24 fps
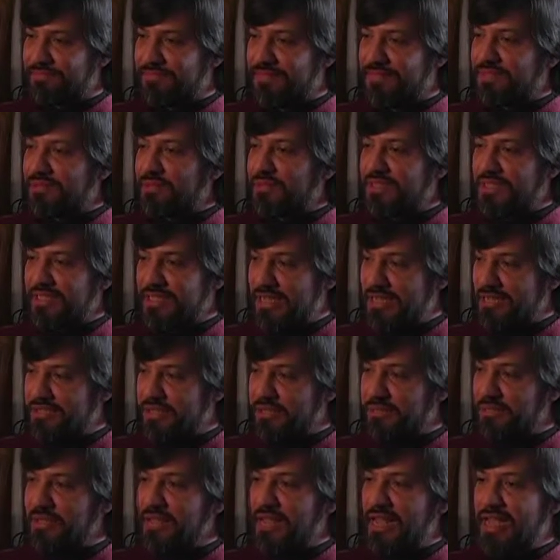It was a nice
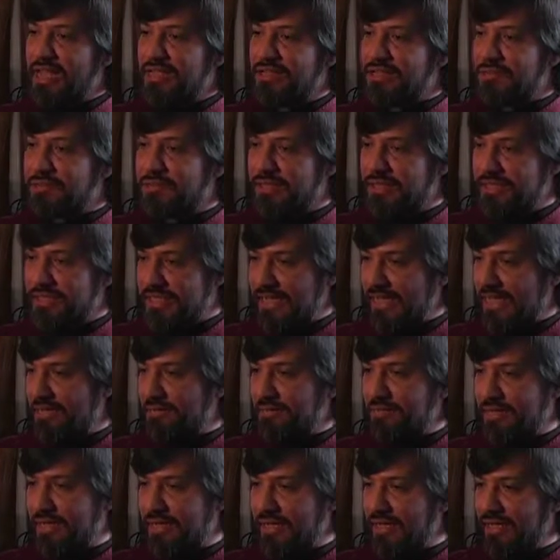combination because I had
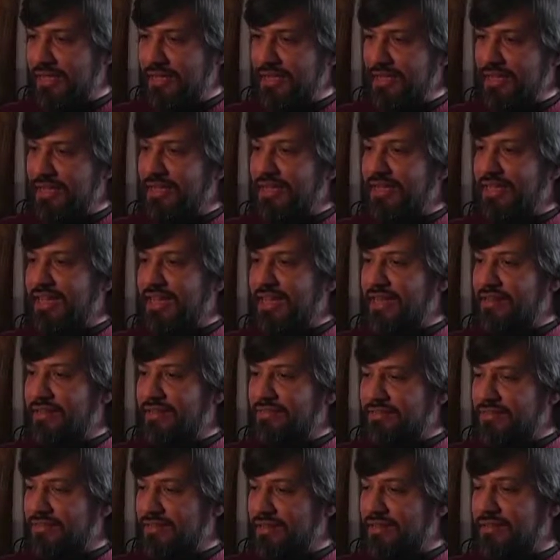my kind
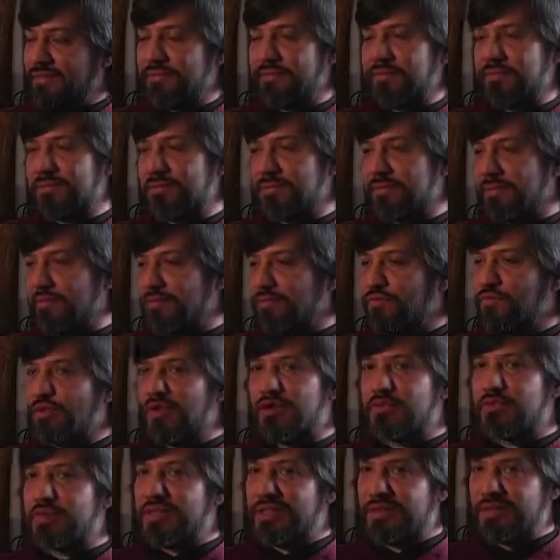of
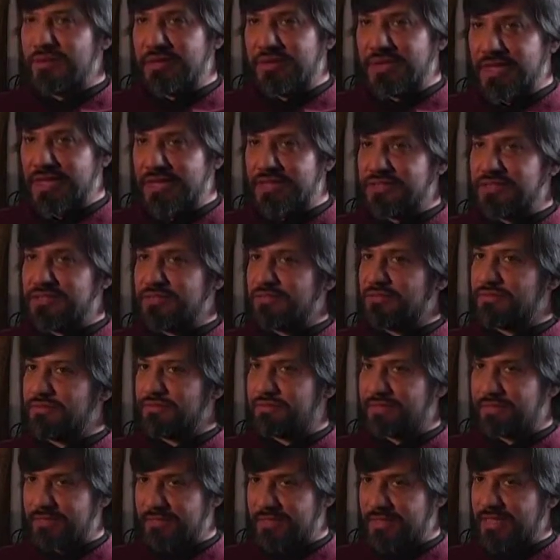formal education
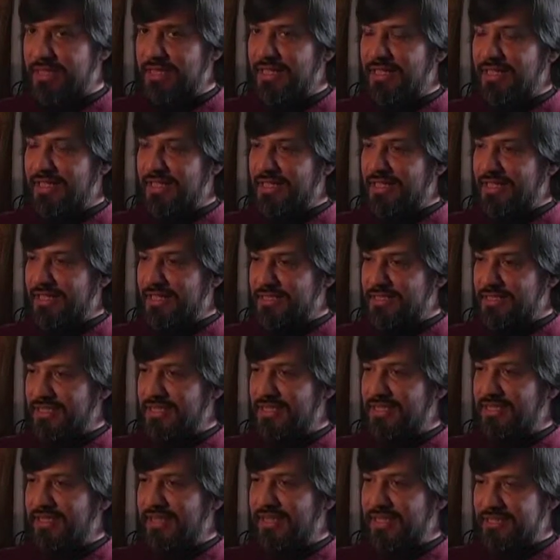as a
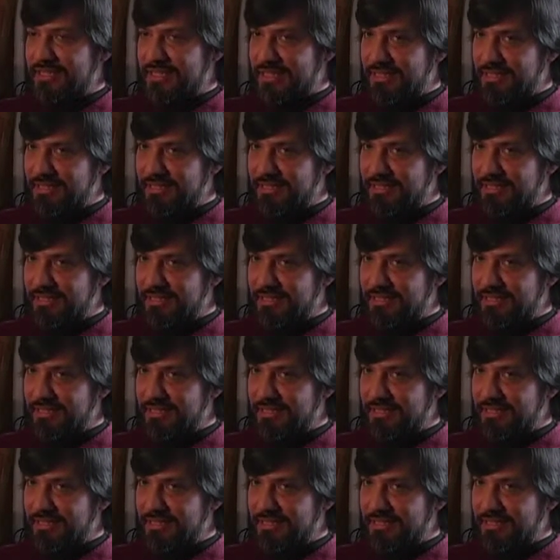classical